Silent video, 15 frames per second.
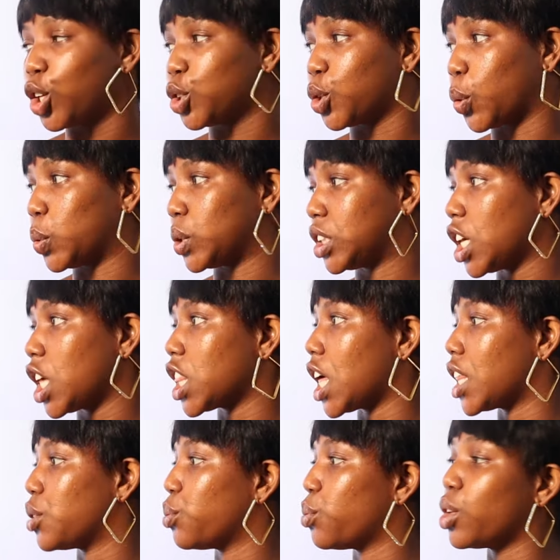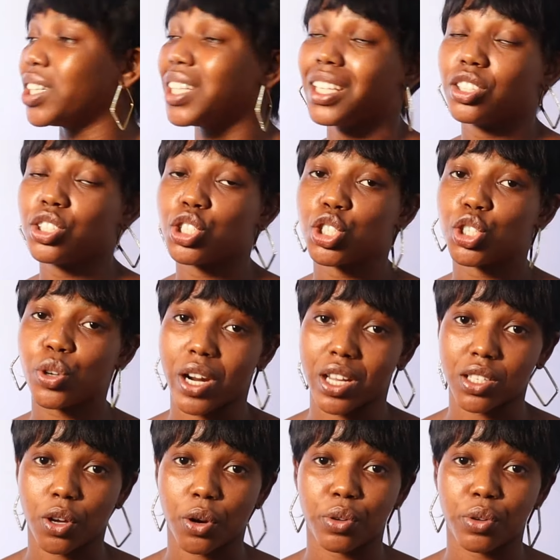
So we see that the word is stressed,